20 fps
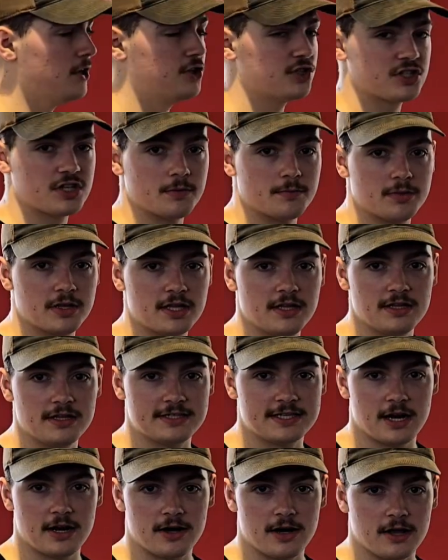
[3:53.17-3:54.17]
just completely
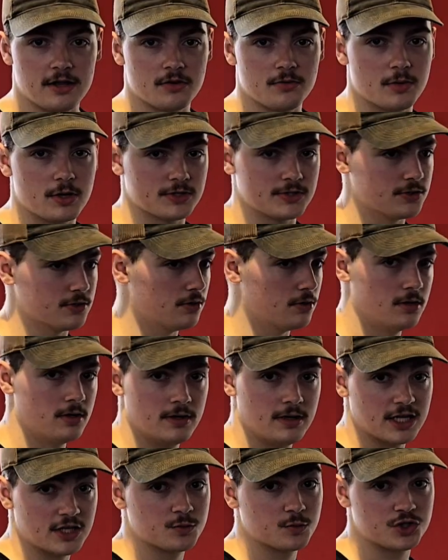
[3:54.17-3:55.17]
tear down the muscle.
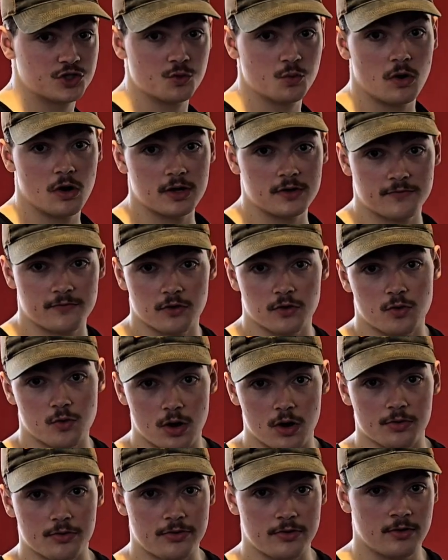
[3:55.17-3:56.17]
That's what you want for
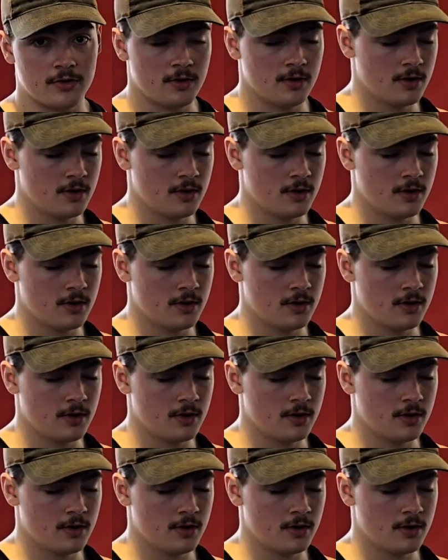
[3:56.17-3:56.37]
growth.